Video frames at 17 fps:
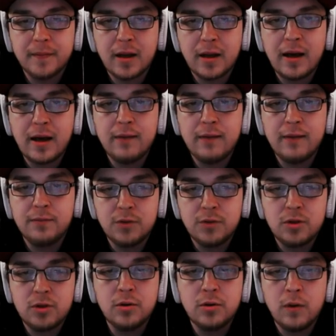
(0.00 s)
I have
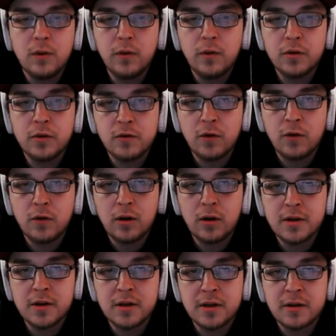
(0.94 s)
2 of those full
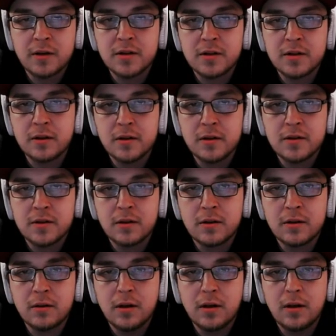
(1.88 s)
art Celesteelas, so
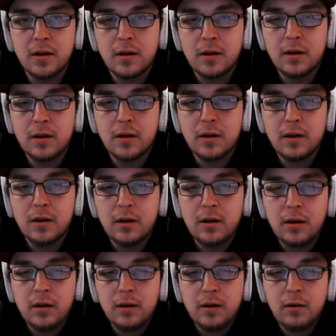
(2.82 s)

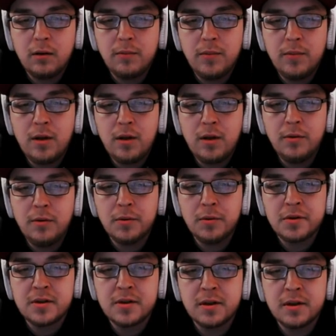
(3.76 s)
maybe we'll
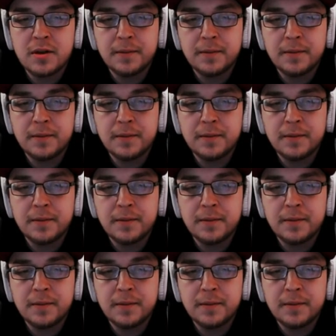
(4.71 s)
see.